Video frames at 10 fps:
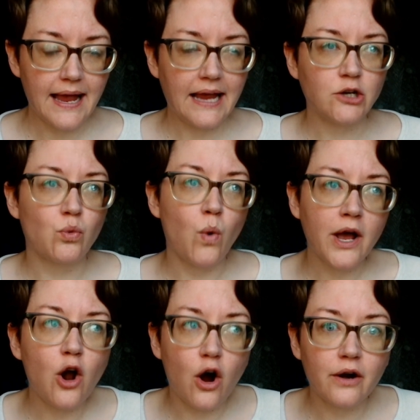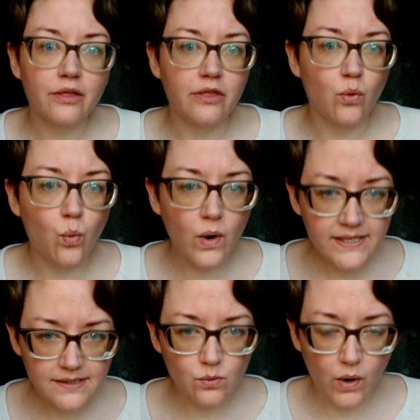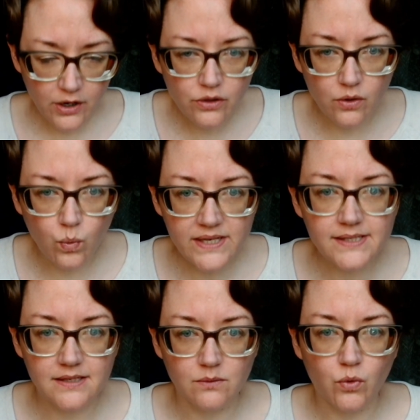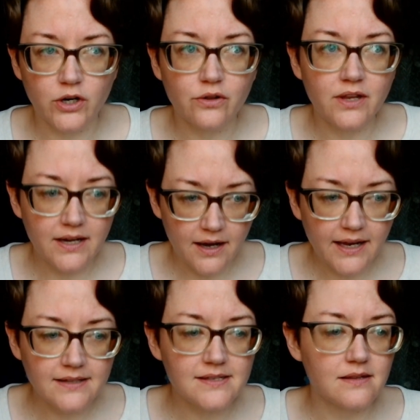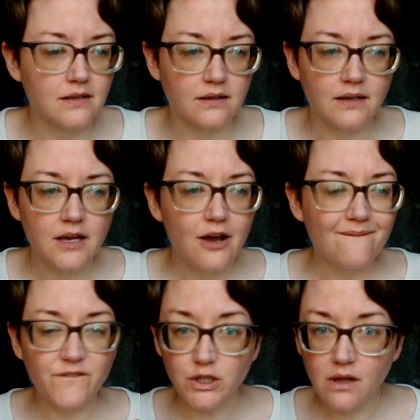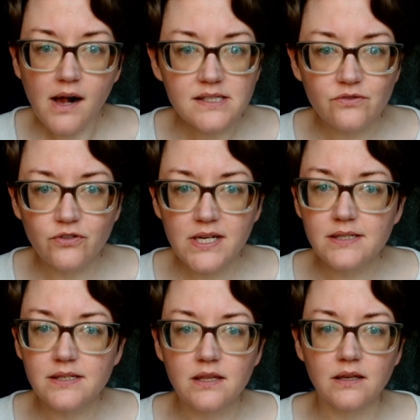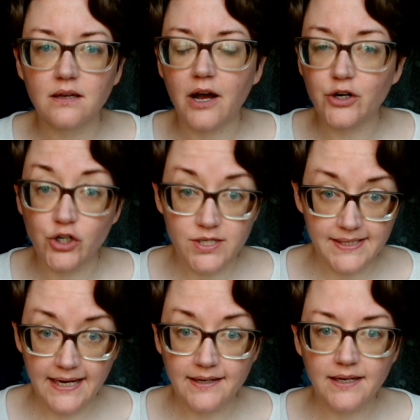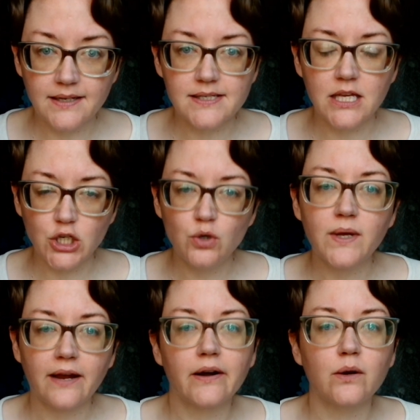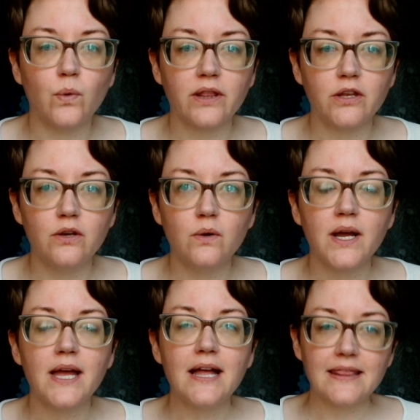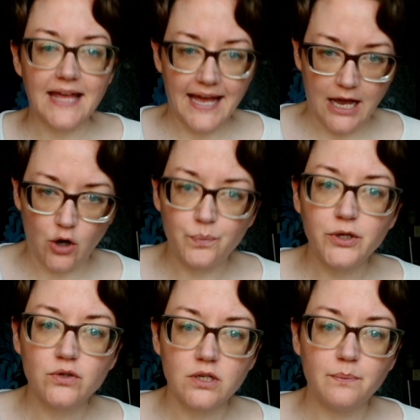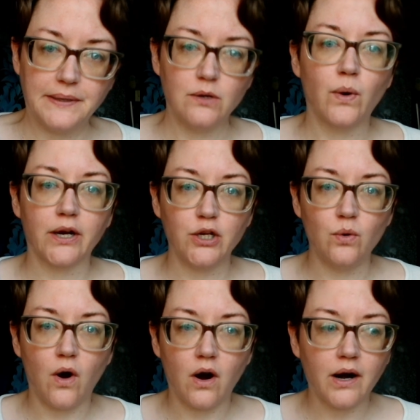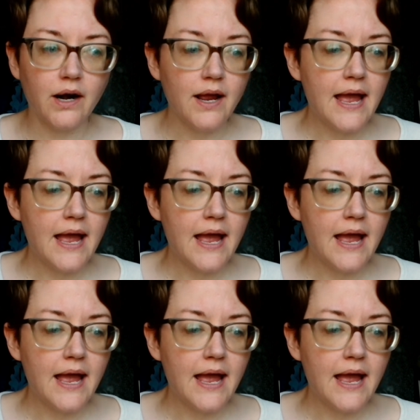and what are the wis- what are the wisdom what are the nuggets the philosophies the understandings that you carry with you that help you to be where you are